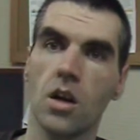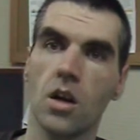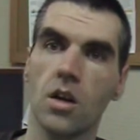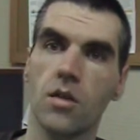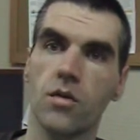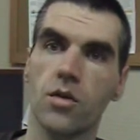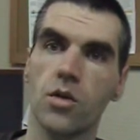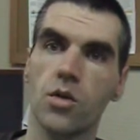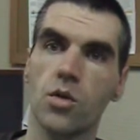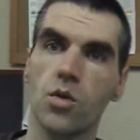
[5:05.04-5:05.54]

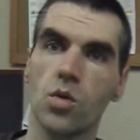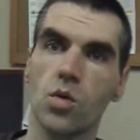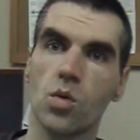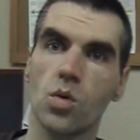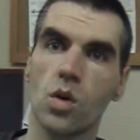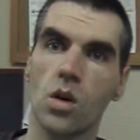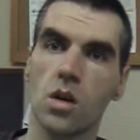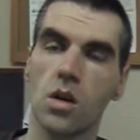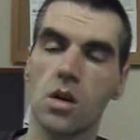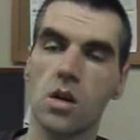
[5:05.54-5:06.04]
If
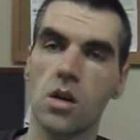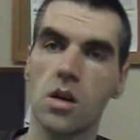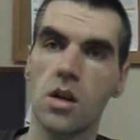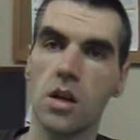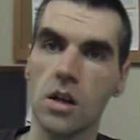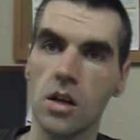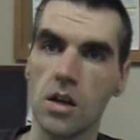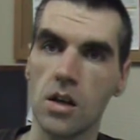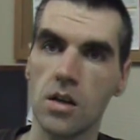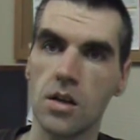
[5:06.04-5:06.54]
you
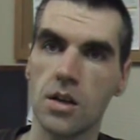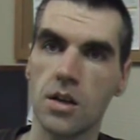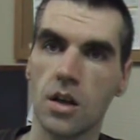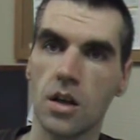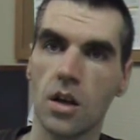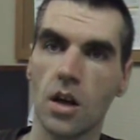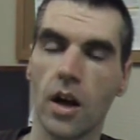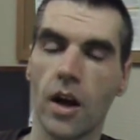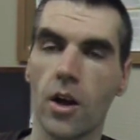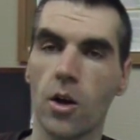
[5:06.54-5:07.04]
need
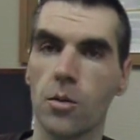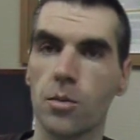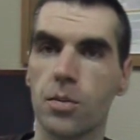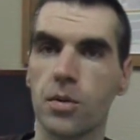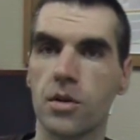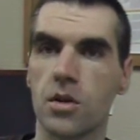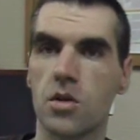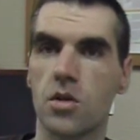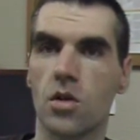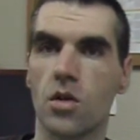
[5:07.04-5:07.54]
help